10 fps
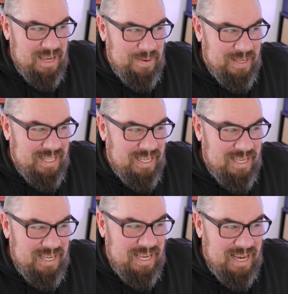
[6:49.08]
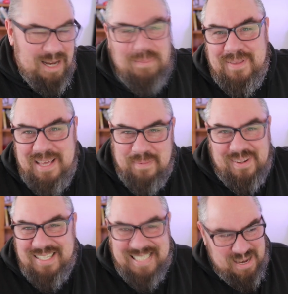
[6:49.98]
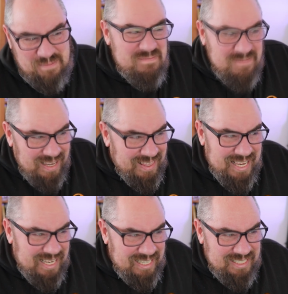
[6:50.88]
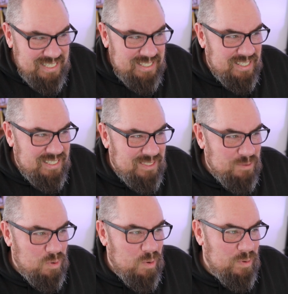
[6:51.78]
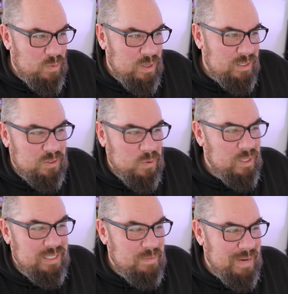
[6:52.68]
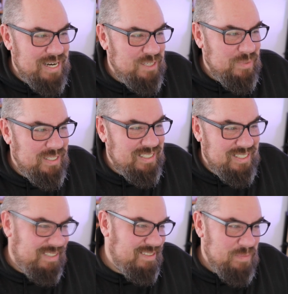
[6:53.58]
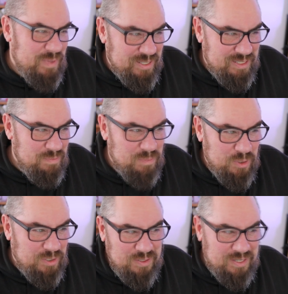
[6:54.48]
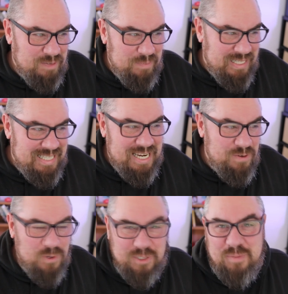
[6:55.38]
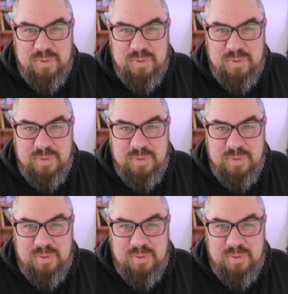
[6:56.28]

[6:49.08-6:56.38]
I mean, a couple of them are the same, I think, as each other. So proper water quality management is similar to monitor and maintain water